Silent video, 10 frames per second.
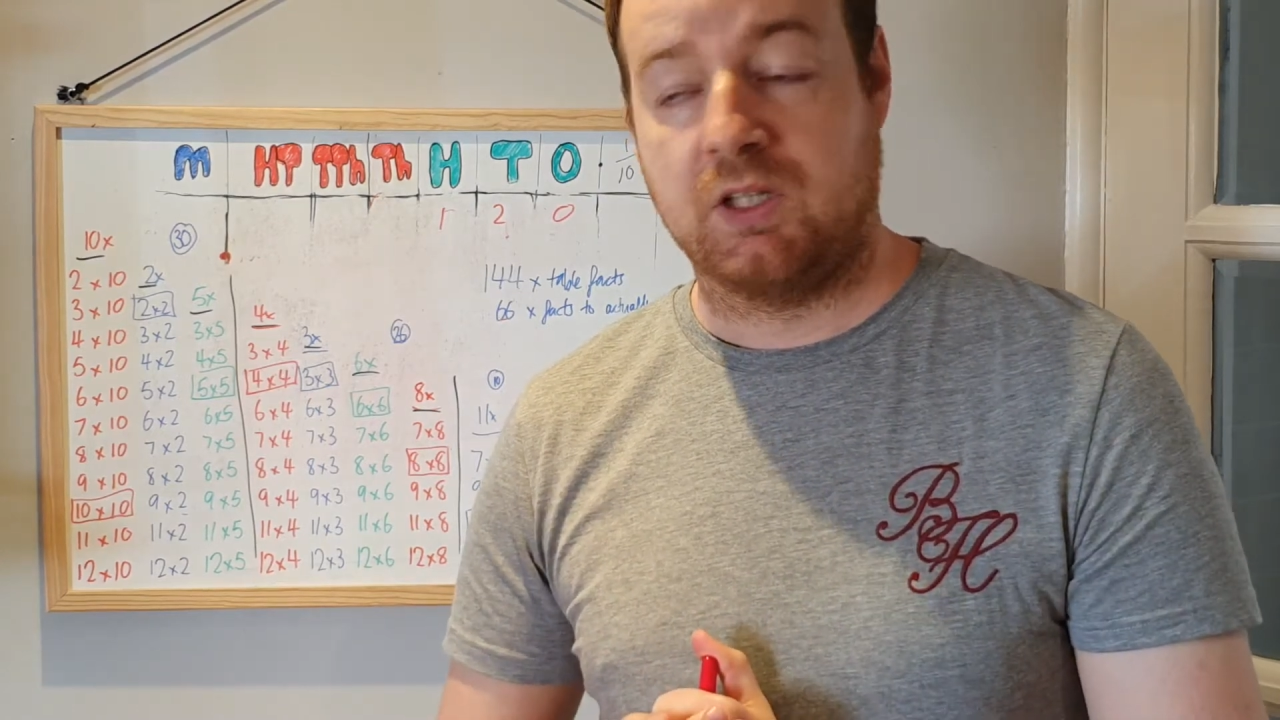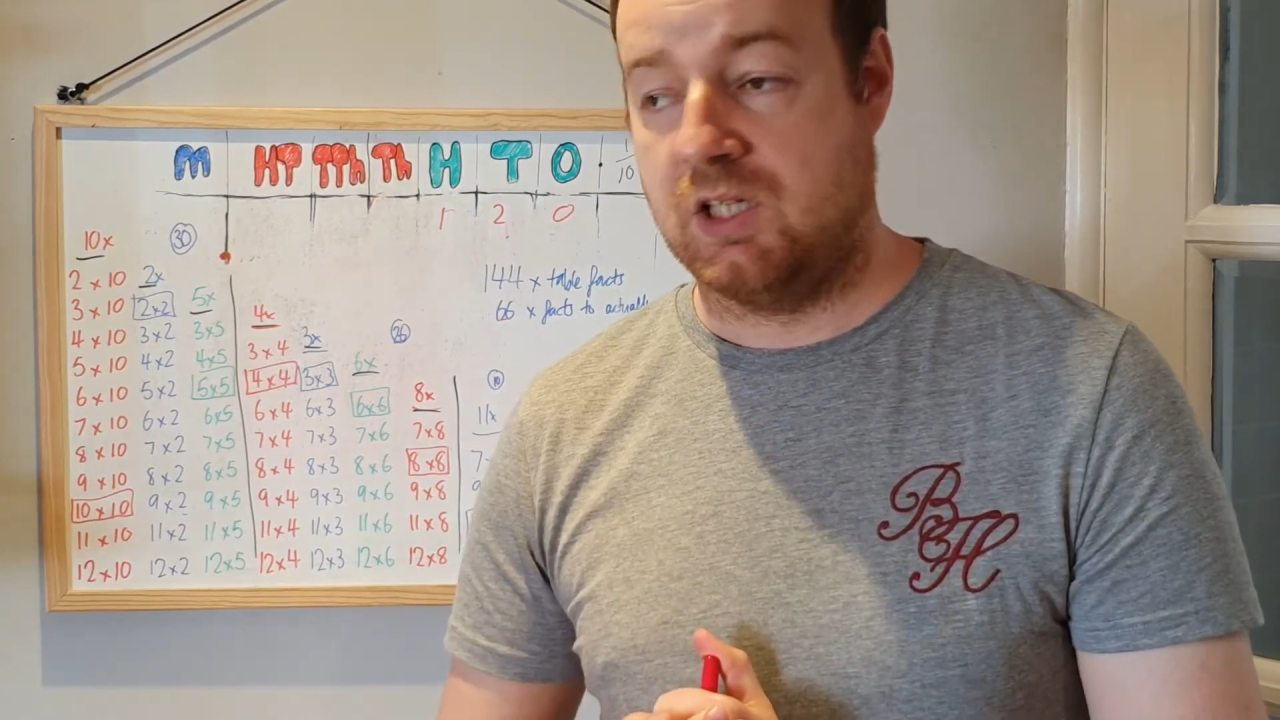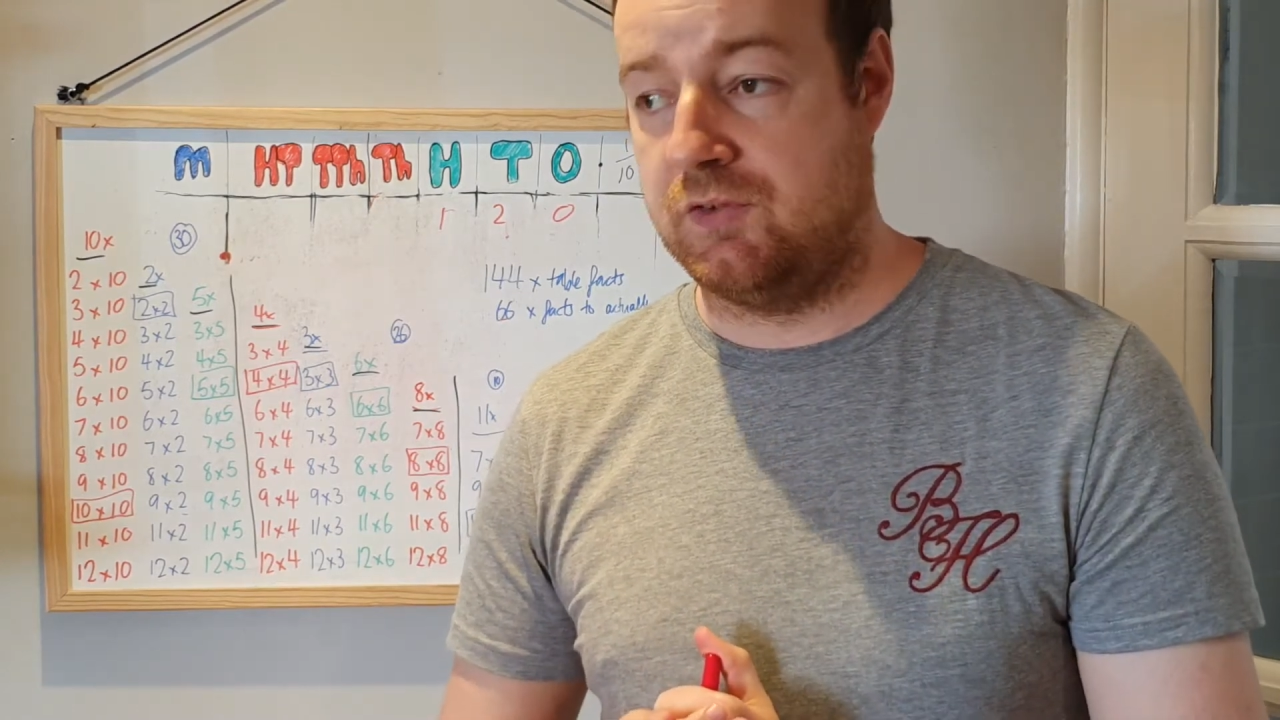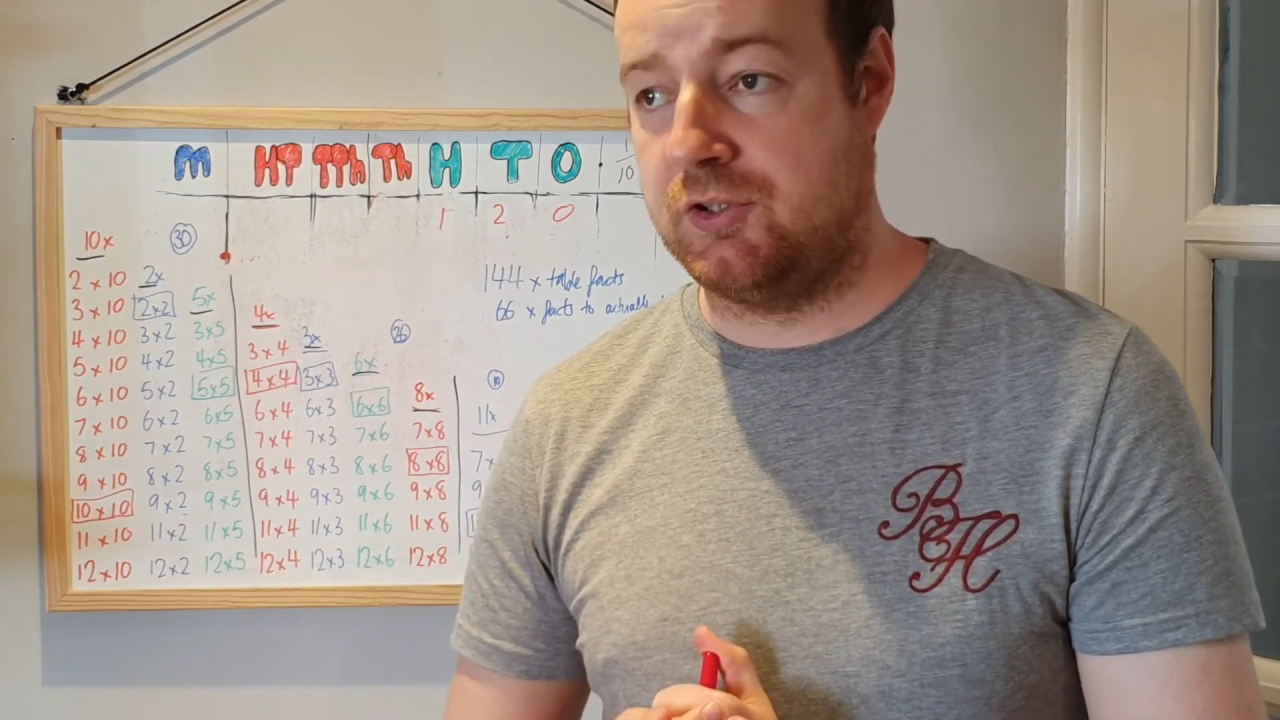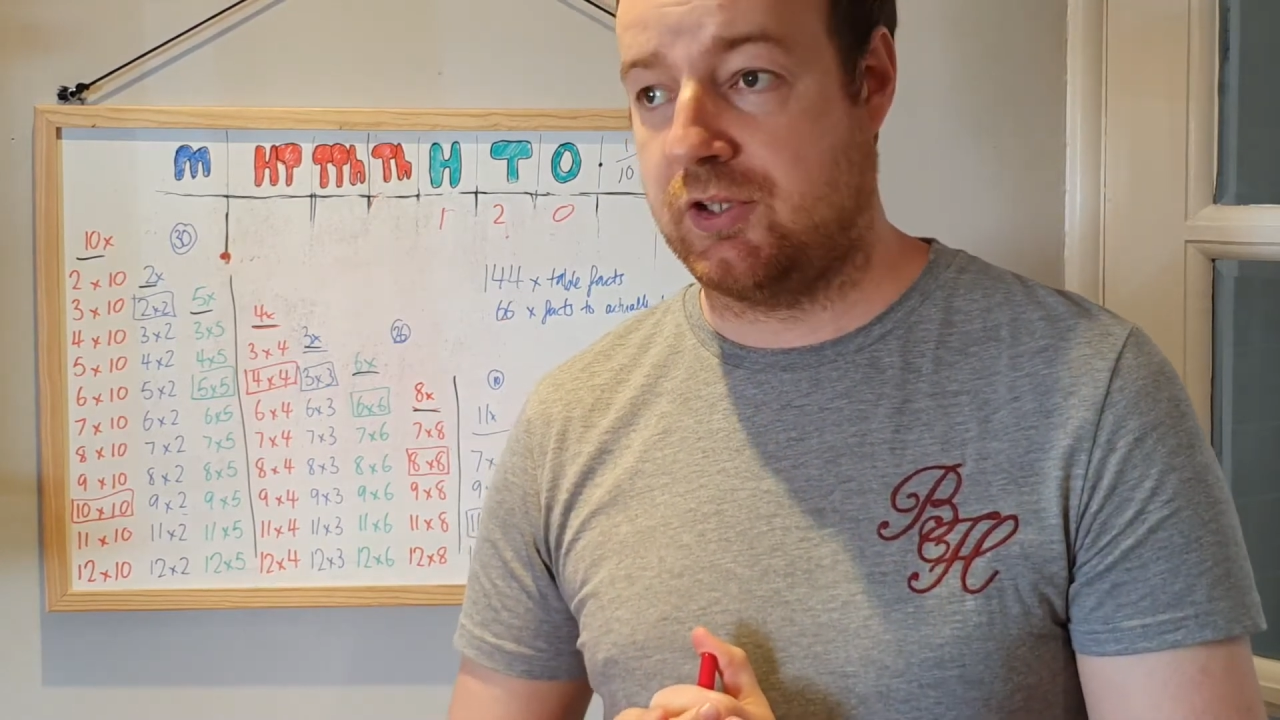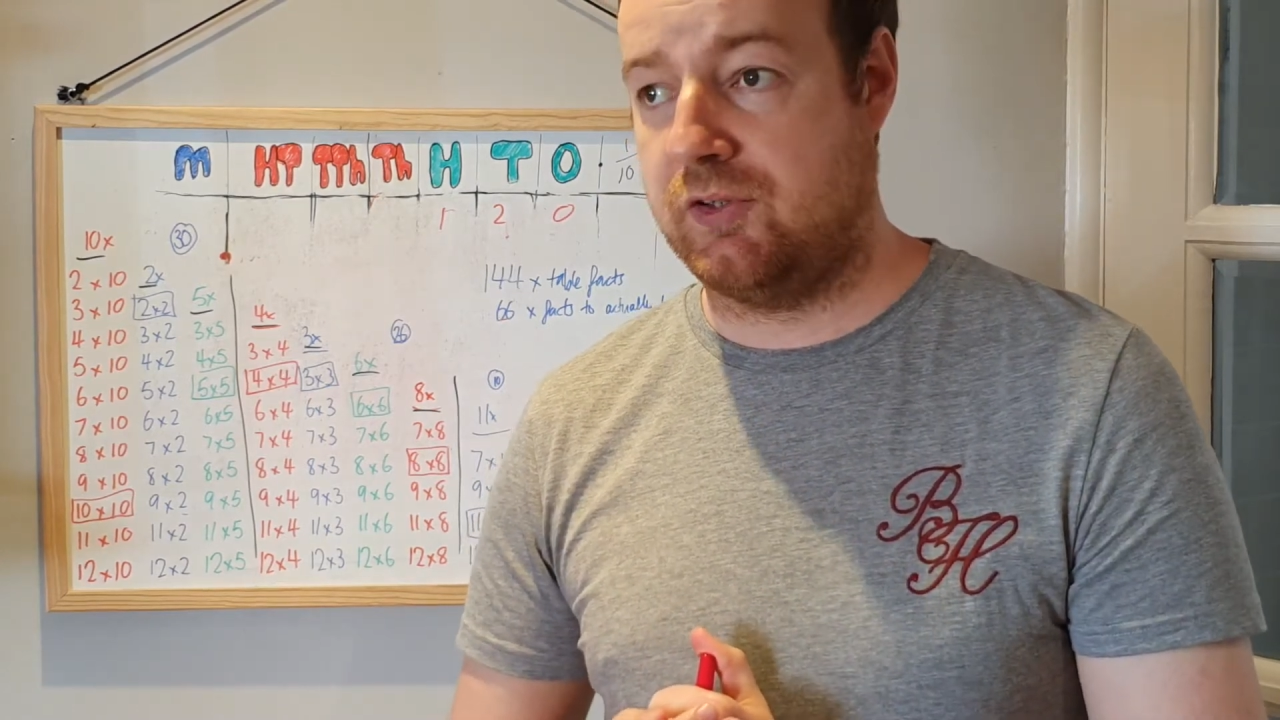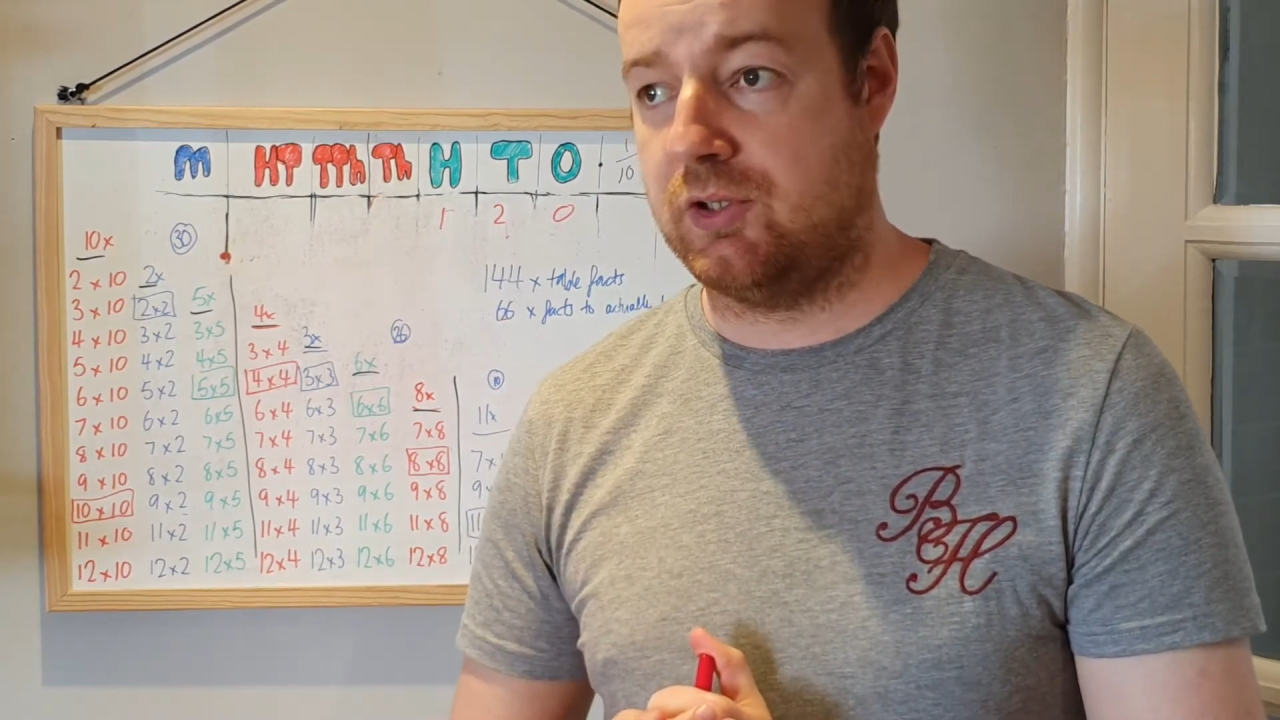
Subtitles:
If you